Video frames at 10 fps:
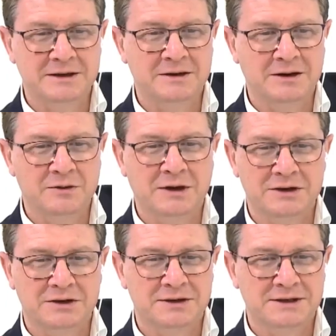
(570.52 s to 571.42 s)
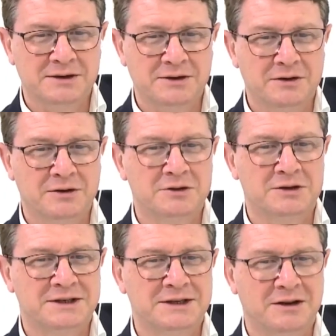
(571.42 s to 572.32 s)
the locations, so you're not
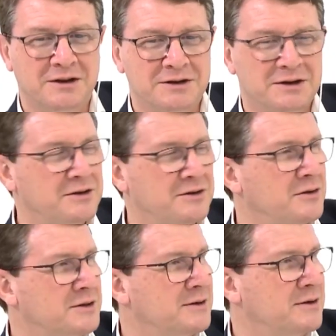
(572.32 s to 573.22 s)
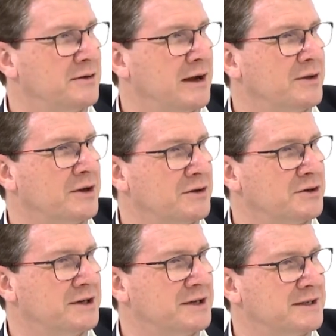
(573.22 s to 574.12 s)
just in London, you're also around the
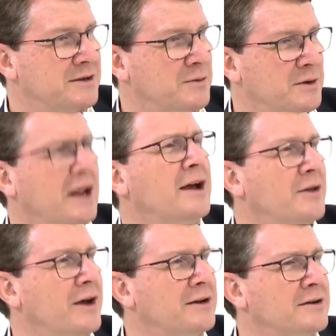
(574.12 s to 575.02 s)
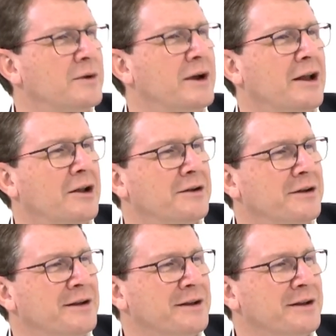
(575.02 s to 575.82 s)
country. So we like that, don't we, Helen?